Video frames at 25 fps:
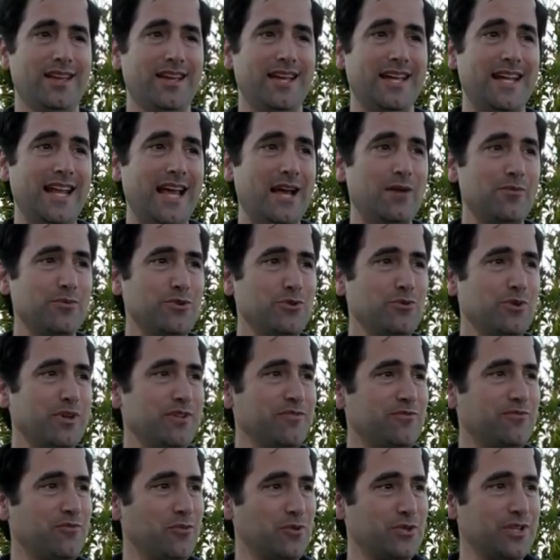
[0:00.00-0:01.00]
And now I'm
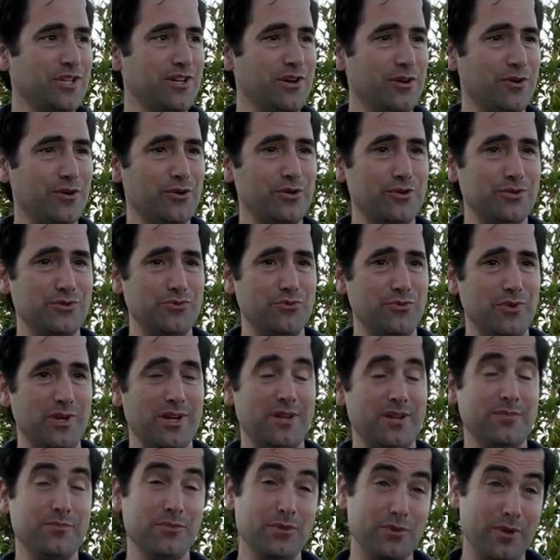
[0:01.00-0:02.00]
doing 14 articles,
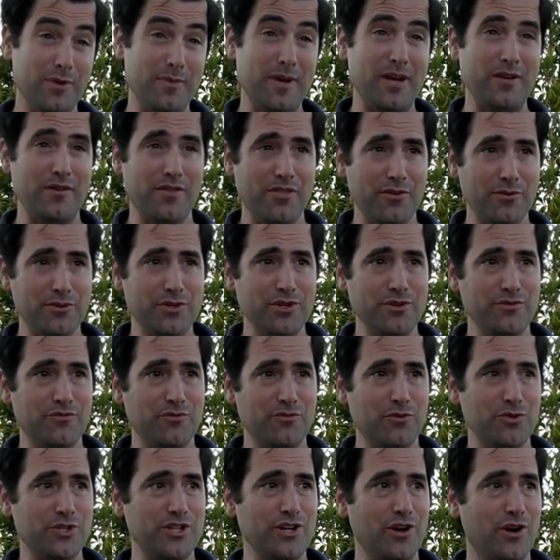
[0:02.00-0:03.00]
I'm doing about 13 or
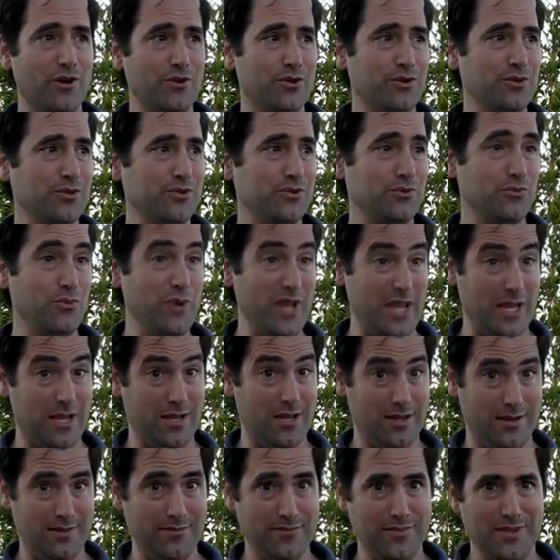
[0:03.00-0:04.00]
14 articles a
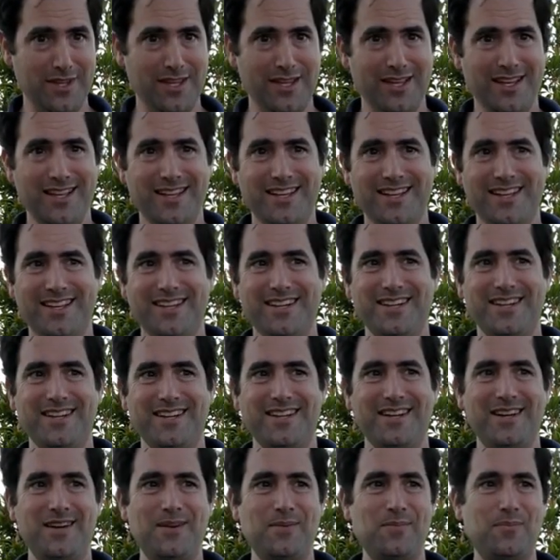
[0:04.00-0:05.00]
week.
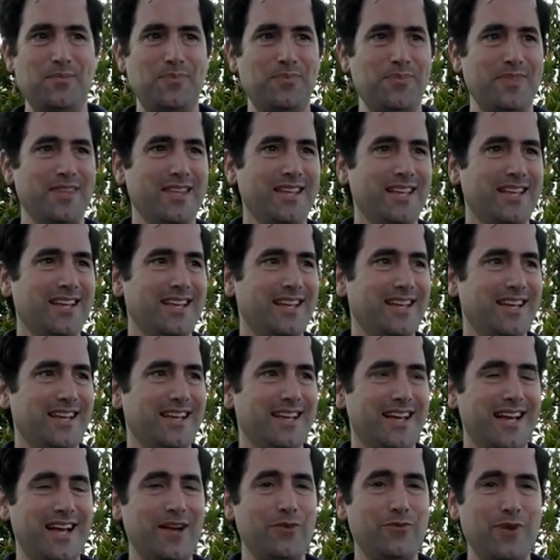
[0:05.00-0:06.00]

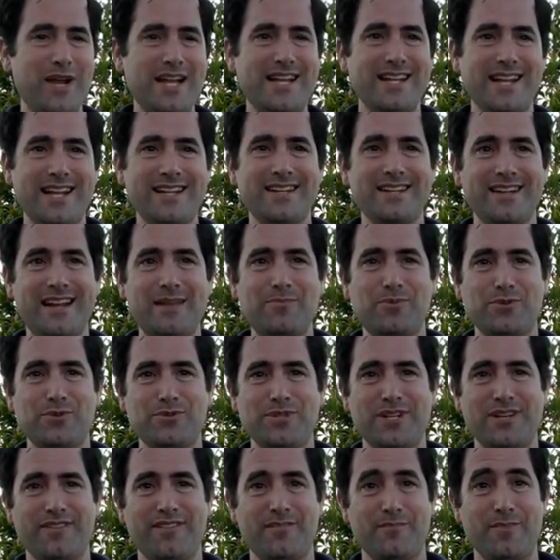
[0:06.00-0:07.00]
I write
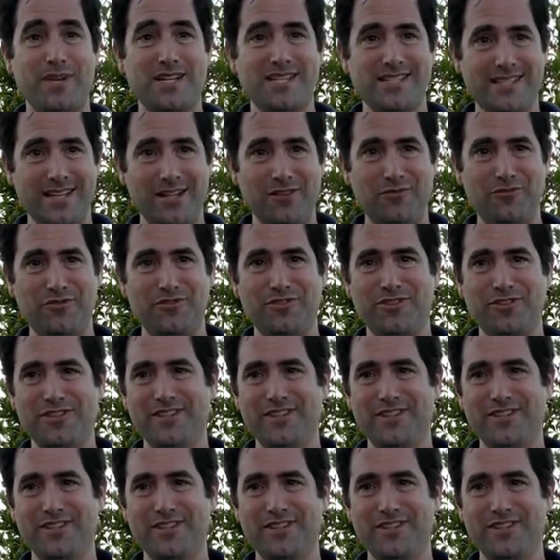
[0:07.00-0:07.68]
99% of them myself.